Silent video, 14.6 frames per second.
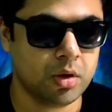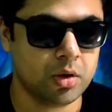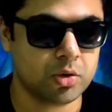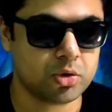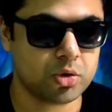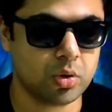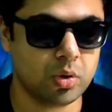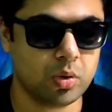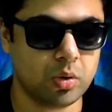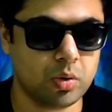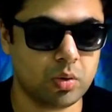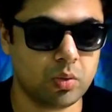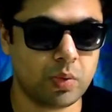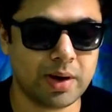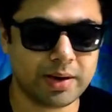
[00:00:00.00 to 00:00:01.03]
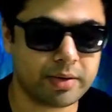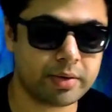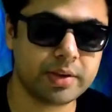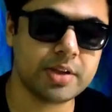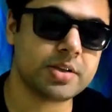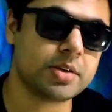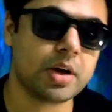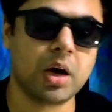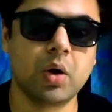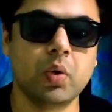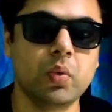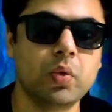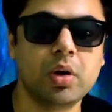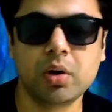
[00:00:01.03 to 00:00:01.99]
So what this
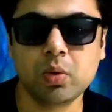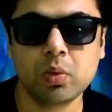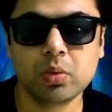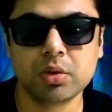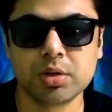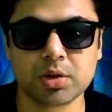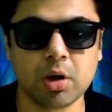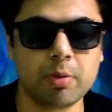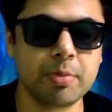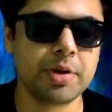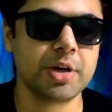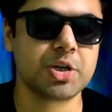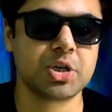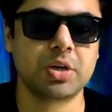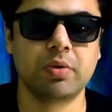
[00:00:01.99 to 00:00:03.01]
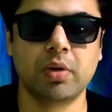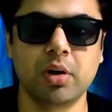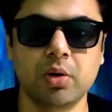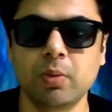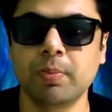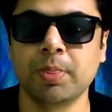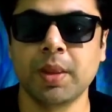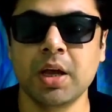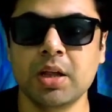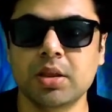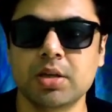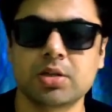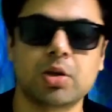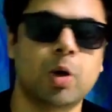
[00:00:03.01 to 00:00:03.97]
Rahu will do, this combination will do,
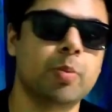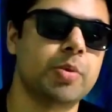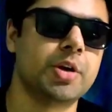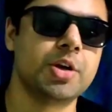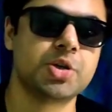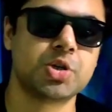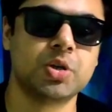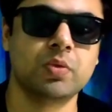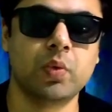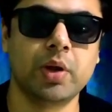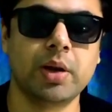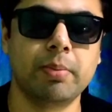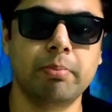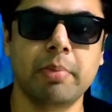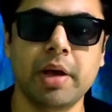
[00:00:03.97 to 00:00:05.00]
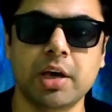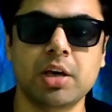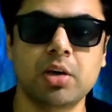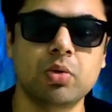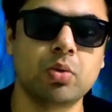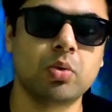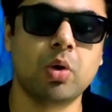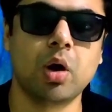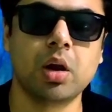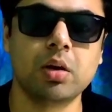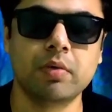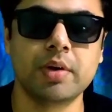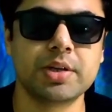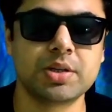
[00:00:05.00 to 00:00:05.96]
this combination will make you
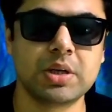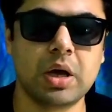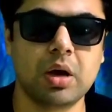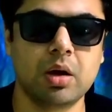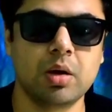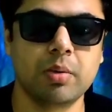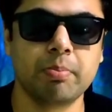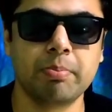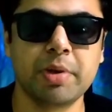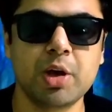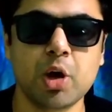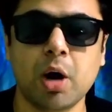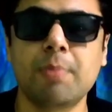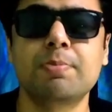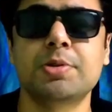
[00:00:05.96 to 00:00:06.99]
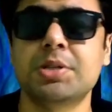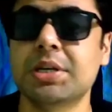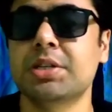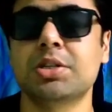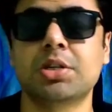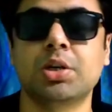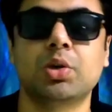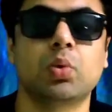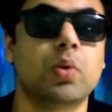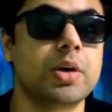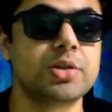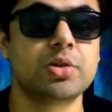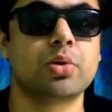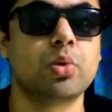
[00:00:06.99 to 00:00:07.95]
always be obsessed
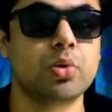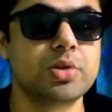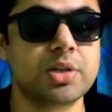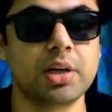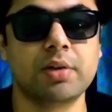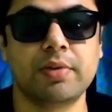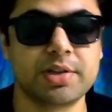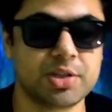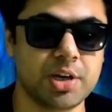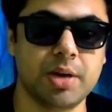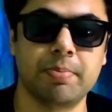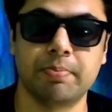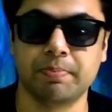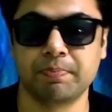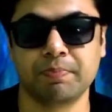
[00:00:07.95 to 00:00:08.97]
towards your own self-esteem.